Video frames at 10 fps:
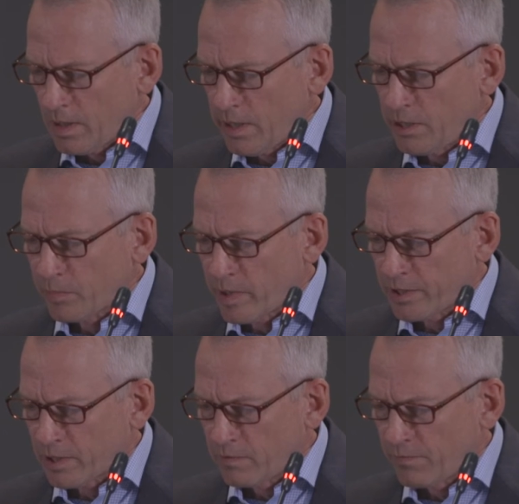Each
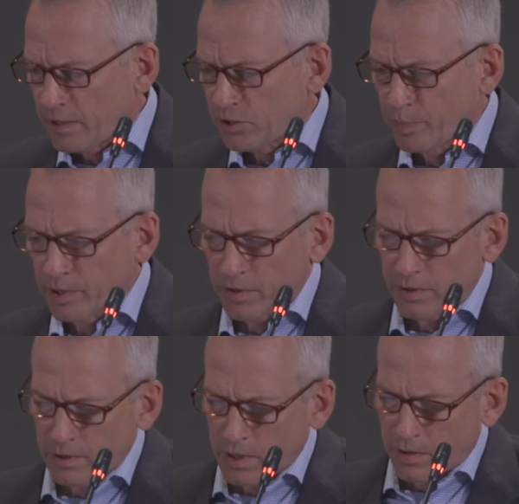month on Facebook,
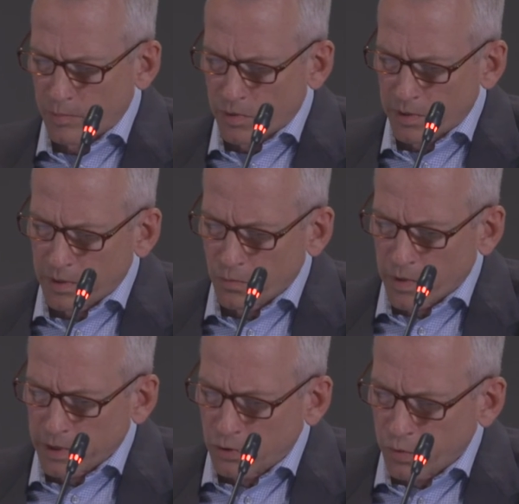there are more than
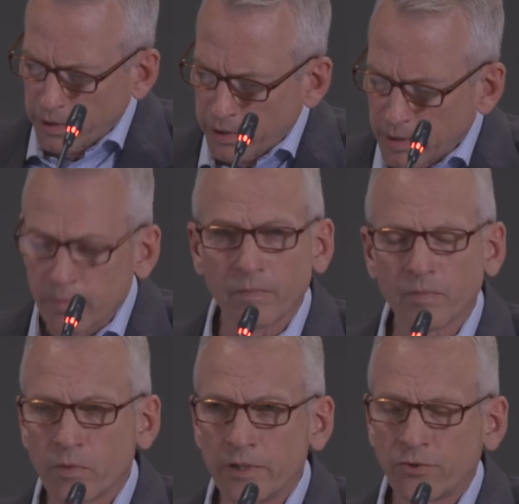1 trillion,
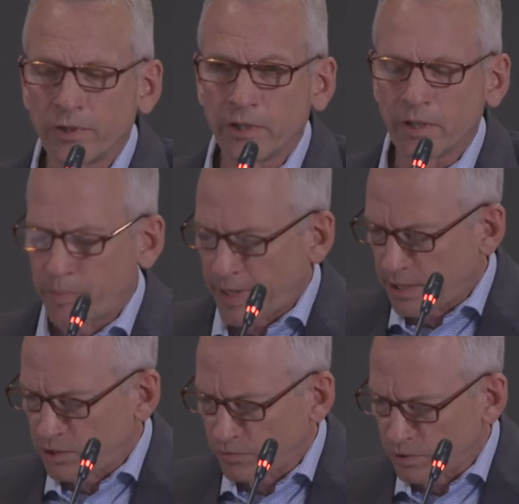1 trillion
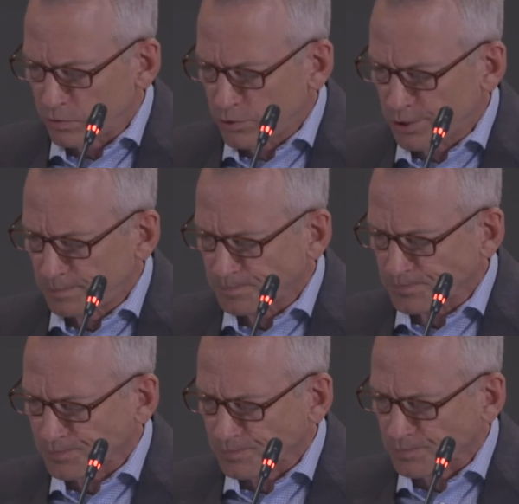page views.
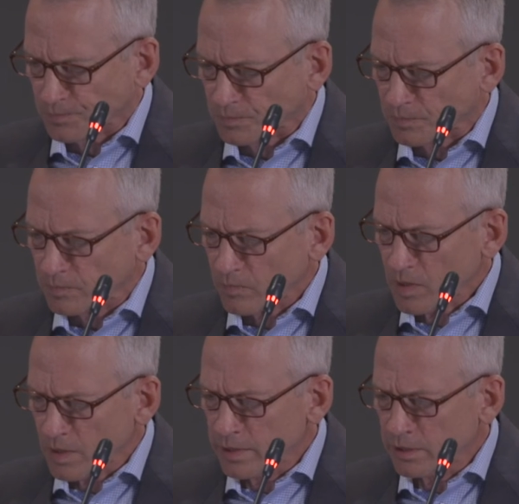
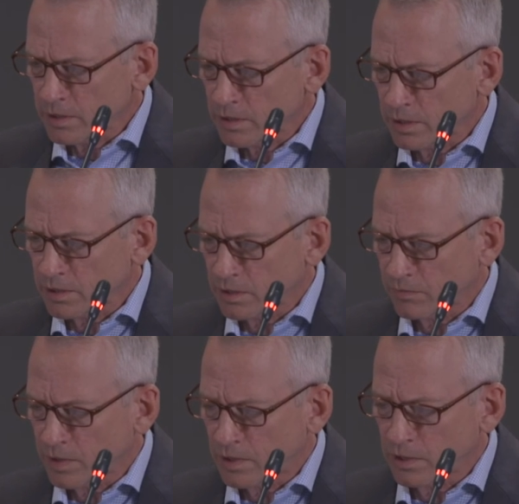This consists
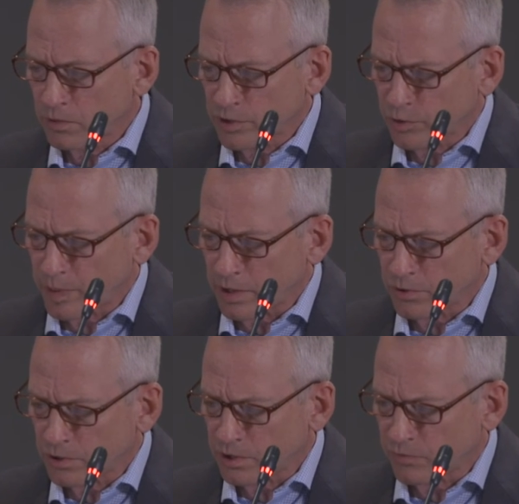of continuous
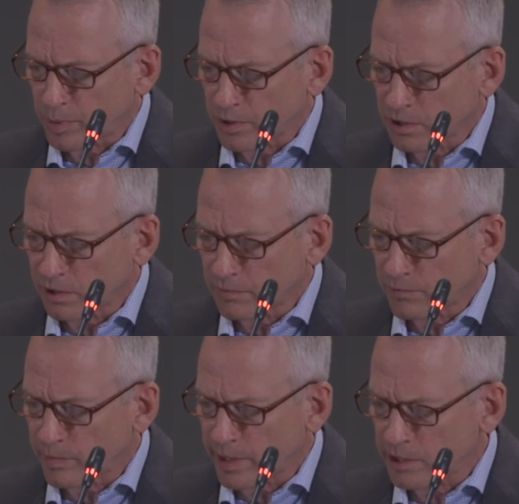posts of personal
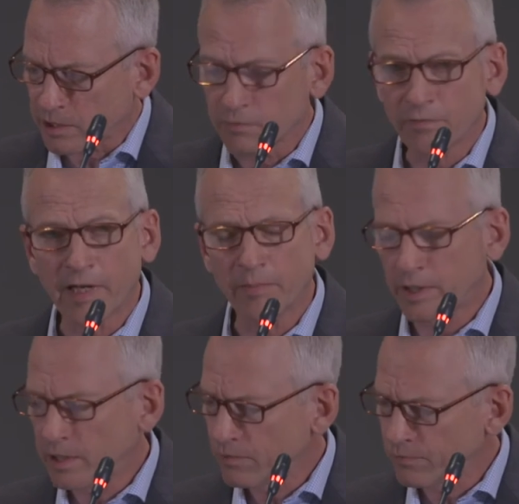information family,